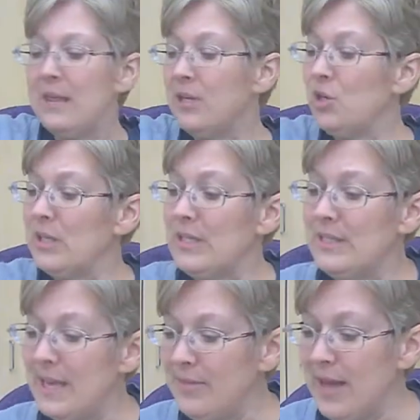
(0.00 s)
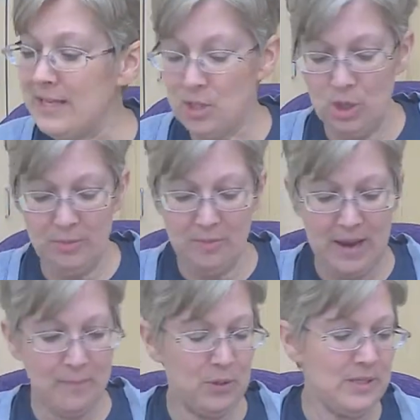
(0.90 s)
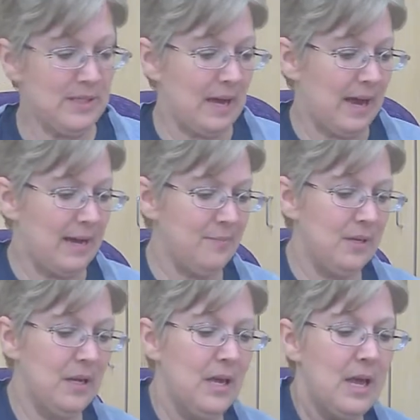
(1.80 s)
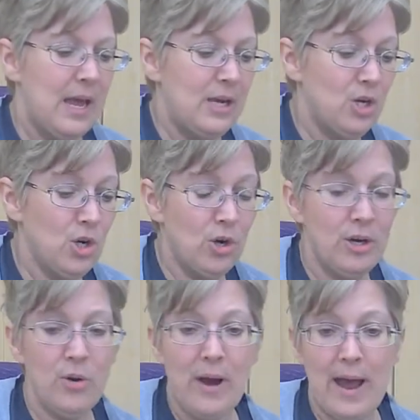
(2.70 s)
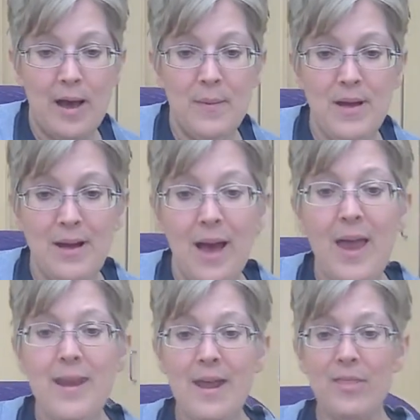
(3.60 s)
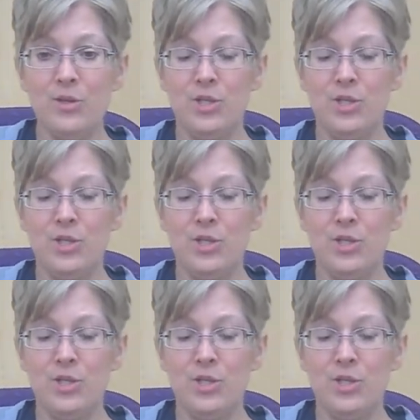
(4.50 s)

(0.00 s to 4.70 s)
then you're going to set that strip of paper aside and you're going to grab another